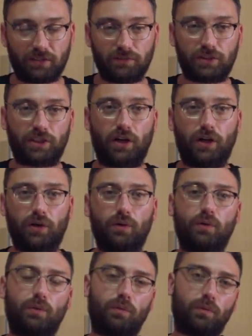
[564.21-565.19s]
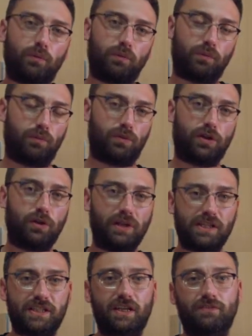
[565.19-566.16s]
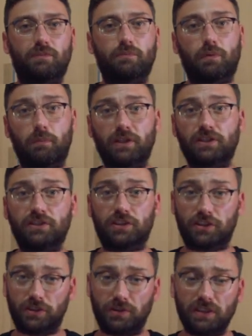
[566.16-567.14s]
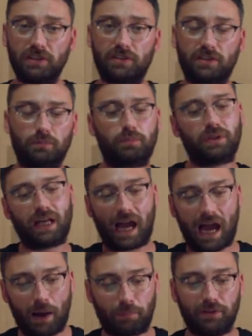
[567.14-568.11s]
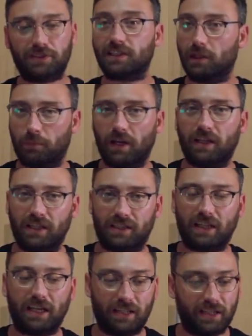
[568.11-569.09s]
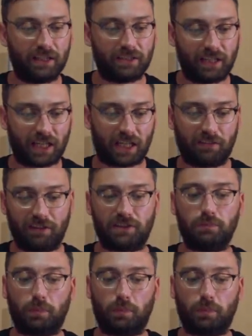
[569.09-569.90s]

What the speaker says: So you need to give them permission to do this, but that happens in a bit in the declaration.